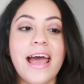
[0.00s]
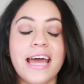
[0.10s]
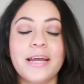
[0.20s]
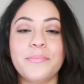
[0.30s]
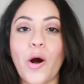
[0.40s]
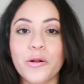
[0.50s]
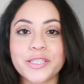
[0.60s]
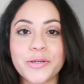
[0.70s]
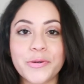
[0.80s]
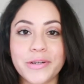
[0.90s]
and I'm
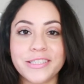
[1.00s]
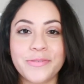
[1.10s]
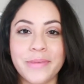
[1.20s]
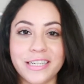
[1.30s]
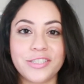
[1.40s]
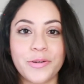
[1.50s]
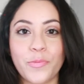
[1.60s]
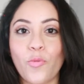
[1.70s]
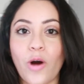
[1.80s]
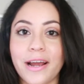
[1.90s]
also going to
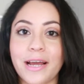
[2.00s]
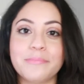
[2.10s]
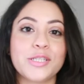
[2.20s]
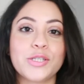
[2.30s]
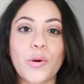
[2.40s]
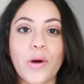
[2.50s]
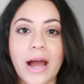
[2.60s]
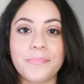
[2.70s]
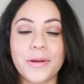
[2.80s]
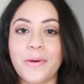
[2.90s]
mention why I'm so
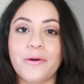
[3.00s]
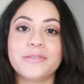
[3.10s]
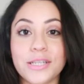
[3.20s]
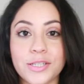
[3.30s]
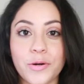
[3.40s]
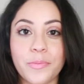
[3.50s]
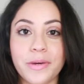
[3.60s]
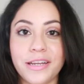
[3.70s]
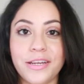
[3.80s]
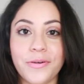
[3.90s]
happy about so
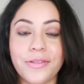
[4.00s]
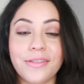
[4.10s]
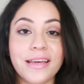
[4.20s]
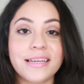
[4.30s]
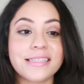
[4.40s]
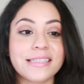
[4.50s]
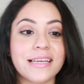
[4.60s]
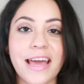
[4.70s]
many new things